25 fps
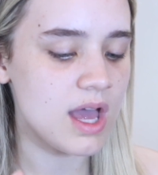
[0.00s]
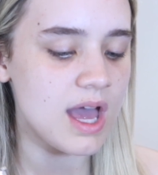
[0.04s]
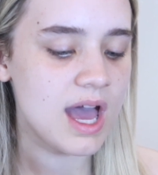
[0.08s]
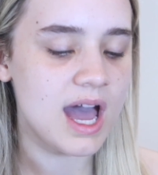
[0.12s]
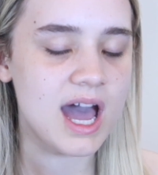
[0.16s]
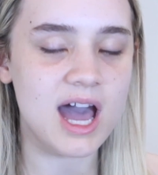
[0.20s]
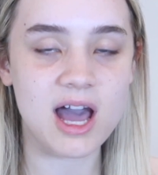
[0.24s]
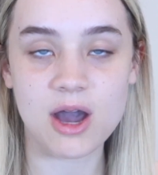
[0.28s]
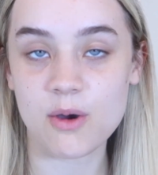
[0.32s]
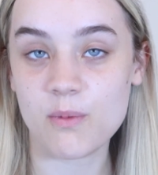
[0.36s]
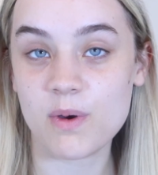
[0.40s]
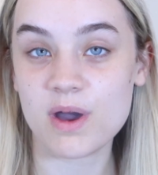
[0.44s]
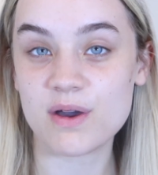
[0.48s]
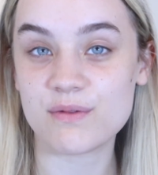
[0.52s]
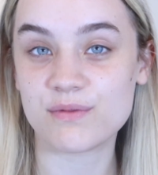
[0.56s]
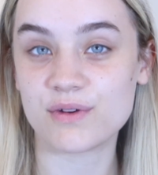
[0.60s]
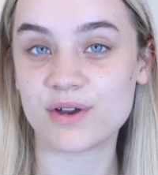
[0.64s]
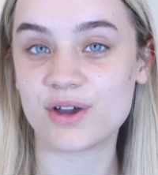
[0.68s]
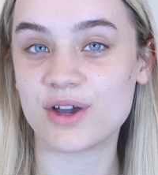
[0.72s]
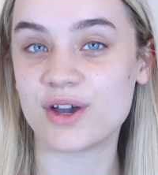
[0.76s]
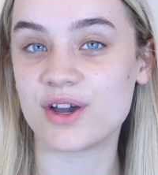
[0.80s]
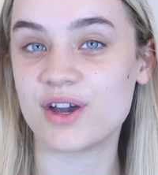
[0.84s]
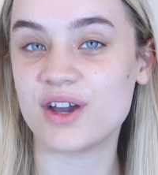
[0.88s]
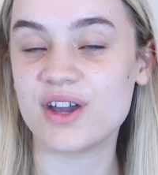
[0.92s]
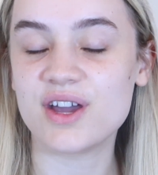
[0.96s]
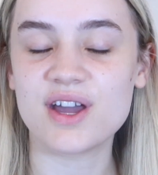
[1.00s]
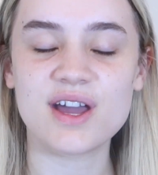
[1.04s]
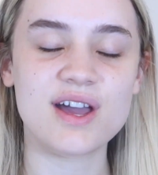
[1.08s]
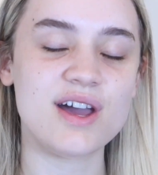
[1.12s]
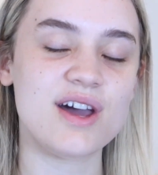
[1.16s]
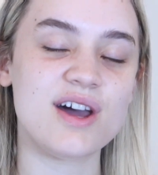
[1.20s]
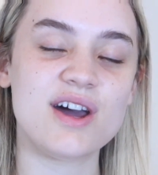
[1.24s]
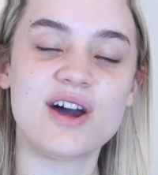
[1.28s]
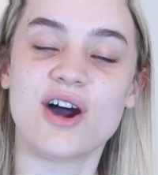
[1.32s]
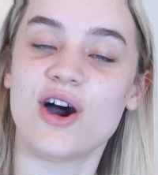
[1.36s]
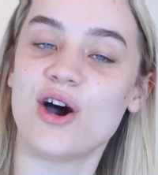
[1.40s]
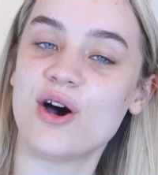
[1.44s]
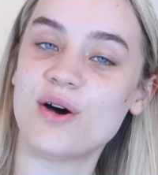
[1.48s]
However,
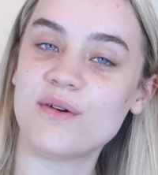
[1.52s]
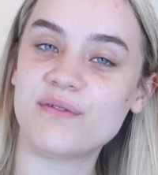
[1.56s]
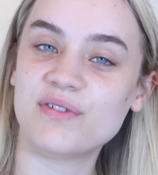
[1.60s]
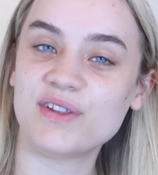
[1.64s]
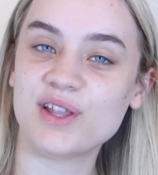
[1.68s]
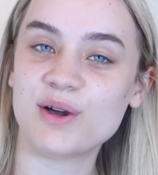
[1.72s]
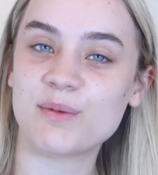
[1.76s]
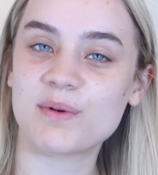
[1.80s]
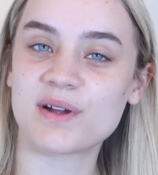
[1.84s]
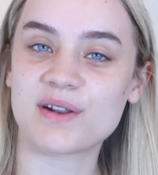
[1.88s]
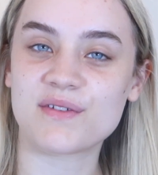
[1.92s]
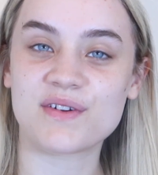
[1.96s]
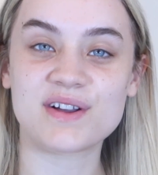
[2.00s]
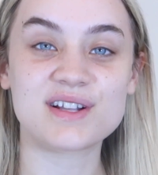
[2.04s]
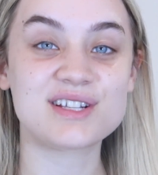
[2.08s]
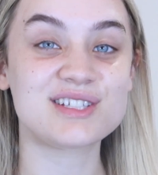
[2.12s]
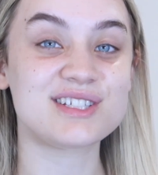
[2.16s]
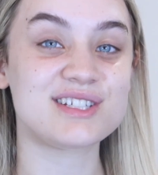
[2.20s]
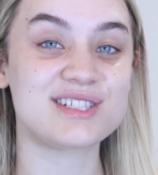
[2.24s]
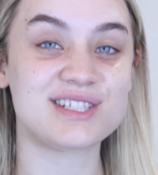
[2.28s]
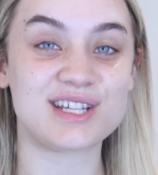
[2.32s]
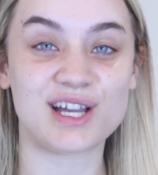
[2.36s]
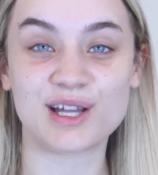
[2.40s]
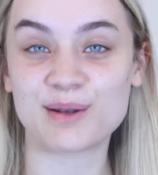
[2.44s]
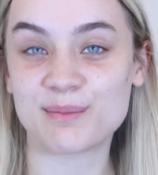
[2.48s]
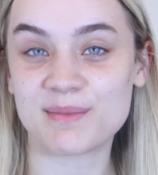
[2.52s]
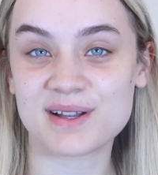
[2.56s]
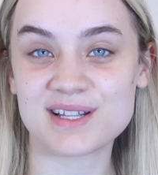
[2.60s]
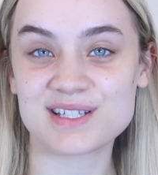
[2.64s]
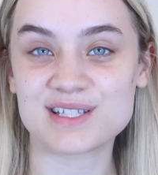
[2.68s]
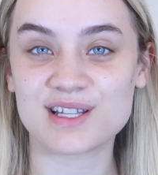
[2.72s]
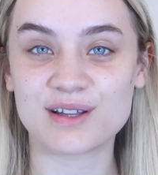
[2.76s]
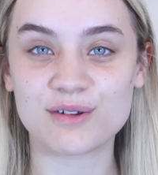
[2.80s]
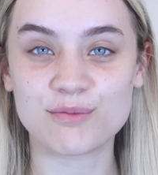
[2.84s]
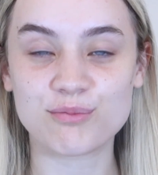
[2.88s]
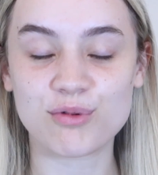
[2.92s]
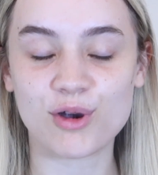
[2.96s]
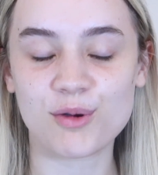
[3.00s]
hopefully when I've actually tanned
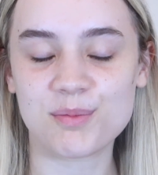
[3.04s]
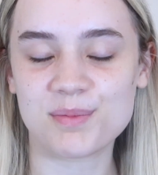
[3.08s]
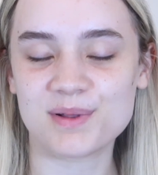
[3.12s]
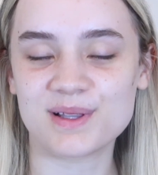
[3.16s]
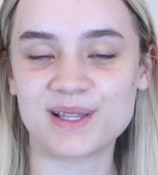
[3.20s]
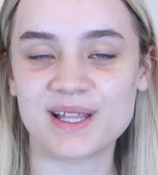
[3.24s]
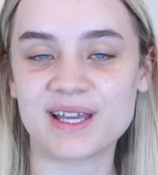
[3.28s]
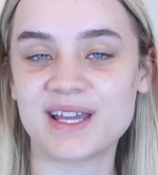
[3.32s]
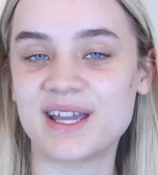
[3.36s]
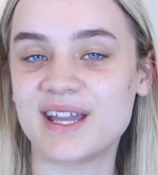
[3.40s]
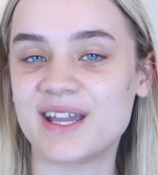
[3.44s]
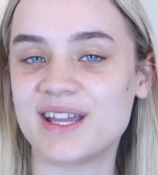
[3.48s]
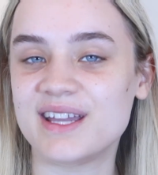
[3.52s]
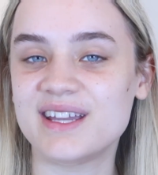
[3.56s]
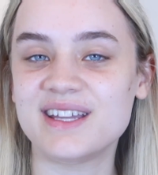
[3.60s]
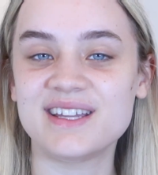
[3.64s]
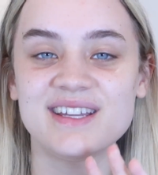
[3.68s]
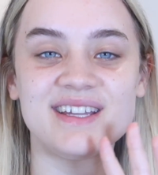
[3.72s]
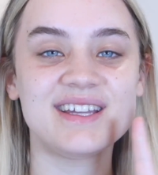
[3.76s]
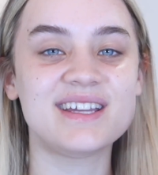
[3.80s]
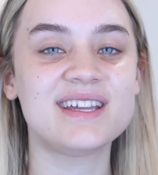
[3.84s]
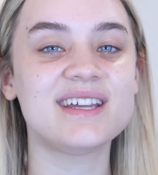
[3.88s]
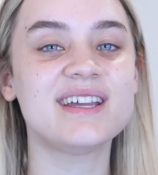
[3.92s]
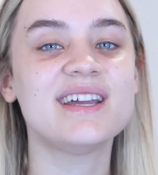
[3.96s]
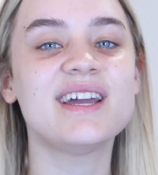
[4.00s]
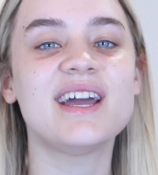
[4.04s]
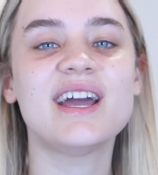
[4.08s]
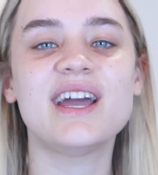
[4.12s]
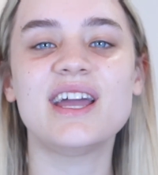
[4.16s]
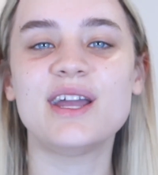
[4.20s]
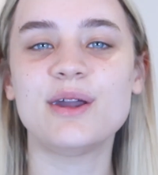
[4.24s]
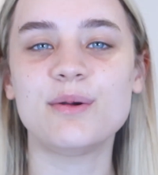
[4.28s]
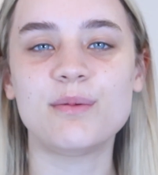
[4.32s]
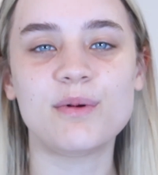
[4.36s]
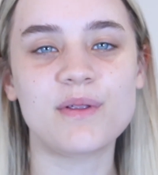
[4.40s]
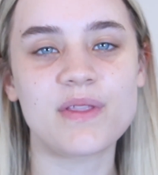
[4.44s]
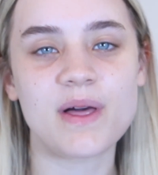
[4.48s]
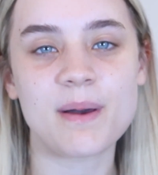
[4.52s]
myself properly,
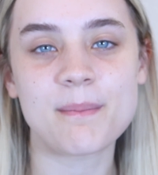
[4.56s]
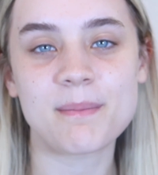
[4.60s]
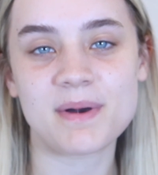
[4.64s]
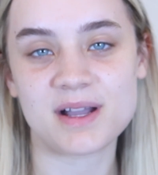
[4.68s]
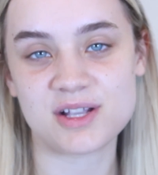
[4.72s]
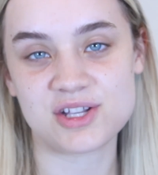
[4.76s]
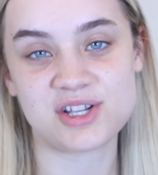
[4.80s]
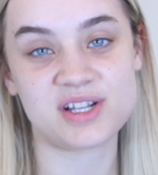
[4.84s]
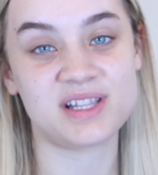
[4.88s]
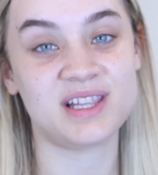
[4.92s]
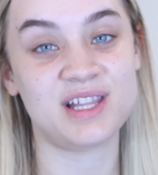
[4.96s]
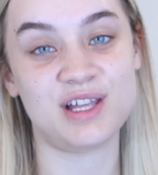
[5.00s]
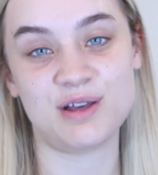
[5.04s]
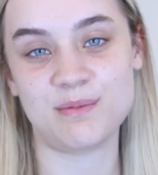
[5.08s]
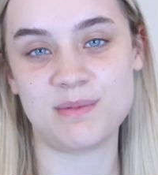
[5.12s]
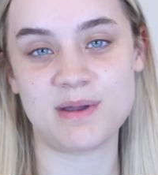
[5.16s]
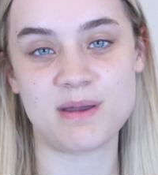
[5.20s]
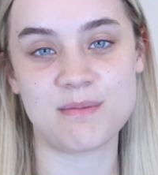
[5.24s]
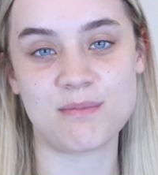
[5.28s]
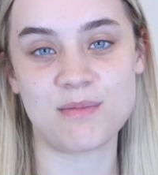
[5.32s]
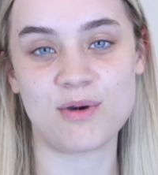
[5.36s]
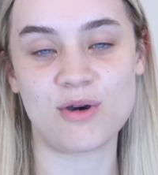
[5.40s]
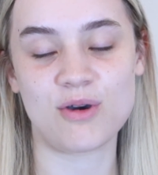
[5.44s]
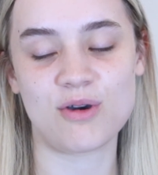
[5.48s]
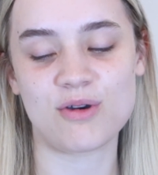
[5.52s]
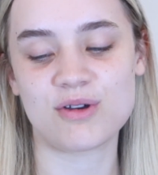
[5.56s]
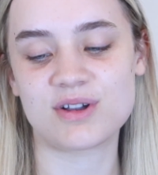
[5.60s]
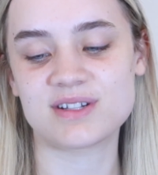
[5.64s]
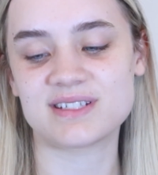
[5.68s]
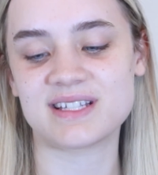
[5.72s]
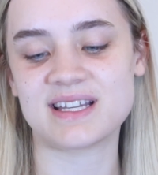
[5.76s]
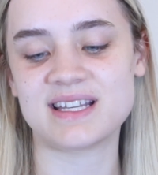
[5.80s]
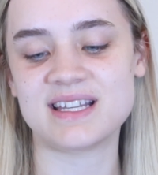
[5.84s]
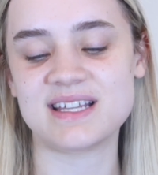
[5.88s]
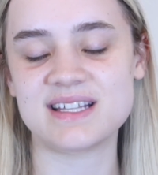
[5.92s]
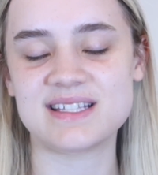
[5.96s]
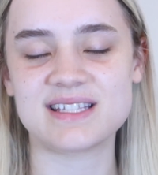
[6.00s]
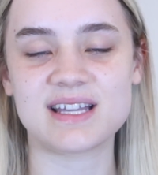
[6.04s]
it will then match a little bit more because
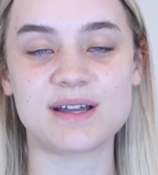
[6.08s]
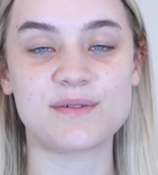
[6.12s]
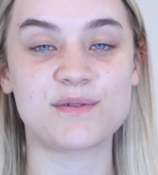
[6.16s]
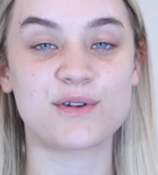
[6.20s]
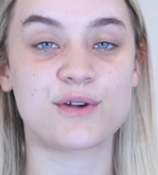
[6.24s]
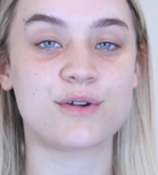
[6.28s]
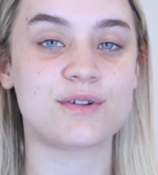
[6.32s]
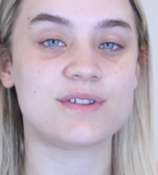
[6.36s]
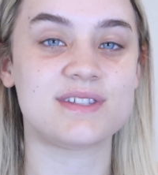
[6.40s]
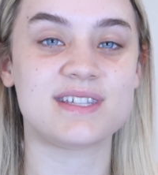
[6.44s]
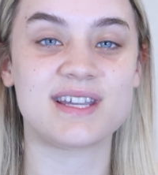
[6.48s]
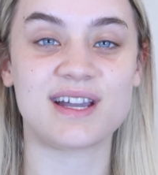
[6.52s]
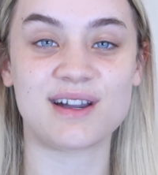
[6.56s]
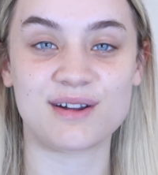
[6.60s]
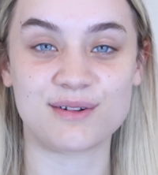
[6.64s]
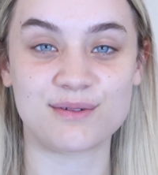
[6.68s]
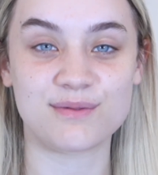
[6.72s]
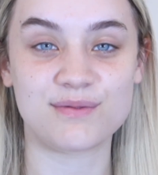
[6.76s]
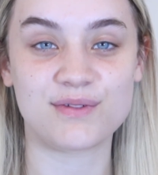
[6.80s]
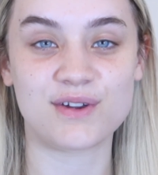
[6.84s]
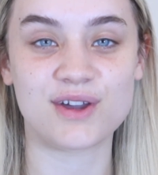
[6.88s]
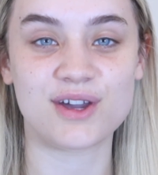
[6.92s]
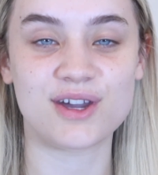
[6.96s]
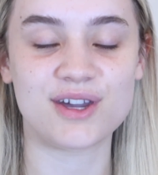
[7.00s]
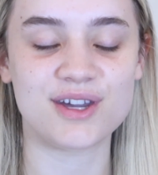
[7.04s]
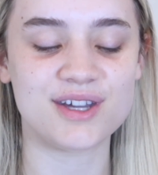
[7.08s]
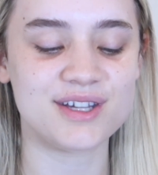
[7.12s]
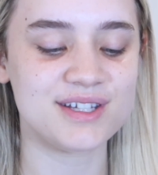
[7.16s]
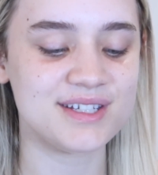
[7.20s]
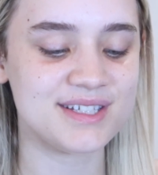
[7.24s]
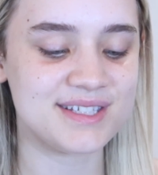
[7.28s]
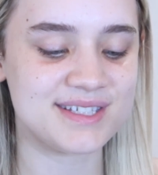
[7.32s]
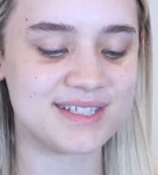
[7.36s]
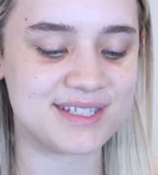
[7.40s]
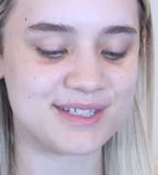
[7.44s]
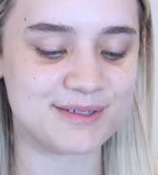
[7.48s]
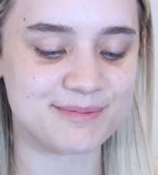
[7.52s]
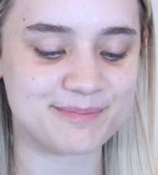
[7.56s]
I need to have a good tan
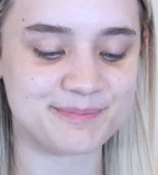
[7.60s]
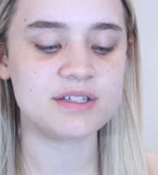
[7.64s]
first.